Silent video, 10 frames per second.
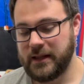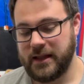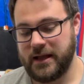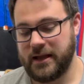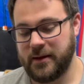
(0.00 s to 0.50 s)

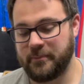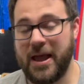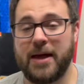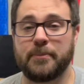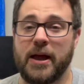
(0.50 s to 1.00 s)

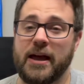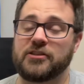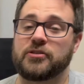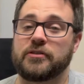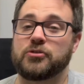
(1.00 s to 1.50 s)
Bad
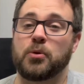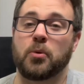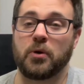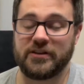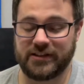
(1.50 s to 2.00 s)
pass, so the
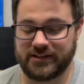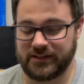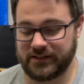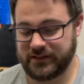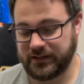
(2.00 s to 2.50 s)
2-on-1
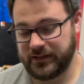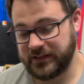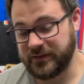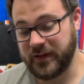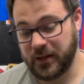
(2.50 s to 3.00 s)
doesn't
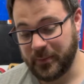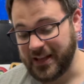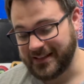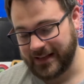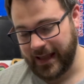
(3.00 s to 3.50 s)
develop
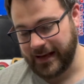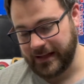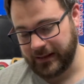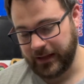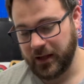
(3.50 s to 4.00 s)
into
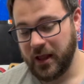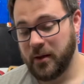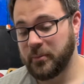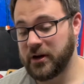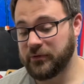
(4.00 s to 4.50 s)
anything.
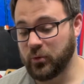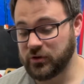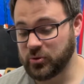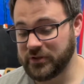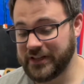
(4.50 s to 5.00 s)
But at
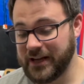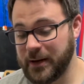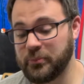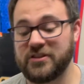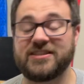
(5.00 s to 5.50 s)

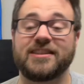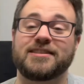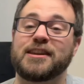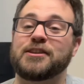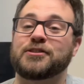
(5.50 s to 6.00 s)
4:29,
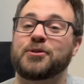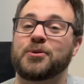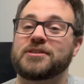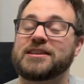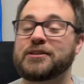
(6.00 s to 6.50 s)
Brodzinski
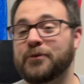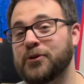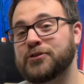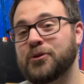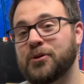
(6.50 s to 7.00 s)
scores his
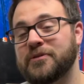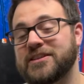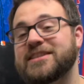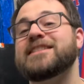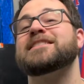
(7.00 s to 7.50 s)
first goal of the
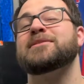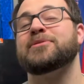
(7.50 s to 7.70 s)
season.